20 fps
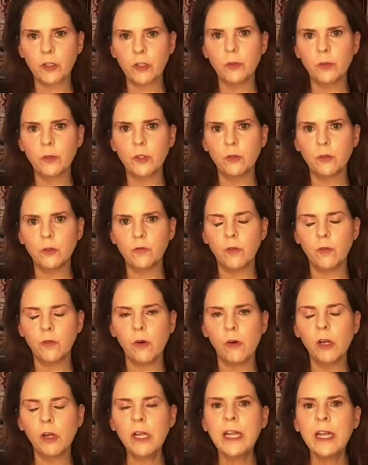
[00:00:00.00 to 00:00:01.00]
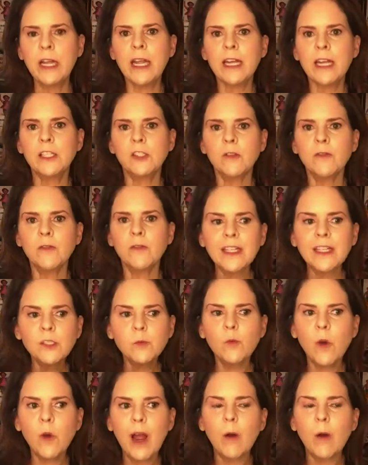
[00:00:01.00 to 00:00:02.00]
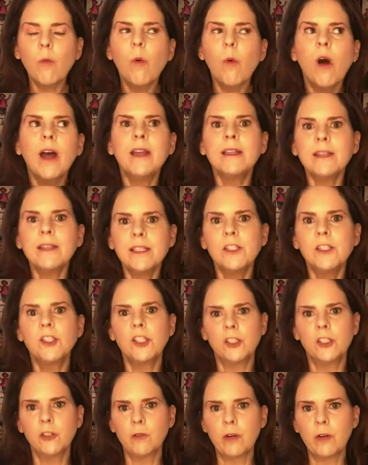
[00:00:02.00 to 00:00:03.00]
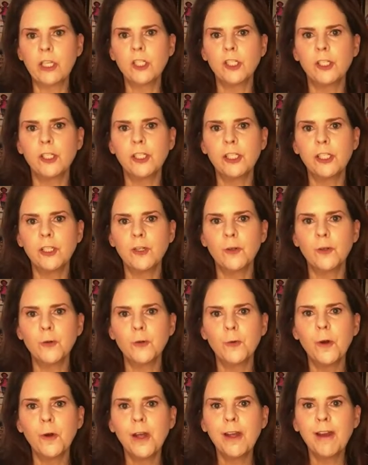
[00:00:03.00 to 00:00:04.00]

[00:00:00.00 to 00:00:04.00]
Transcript: the Beautiful. And mm-hmm. so that's I want this generation to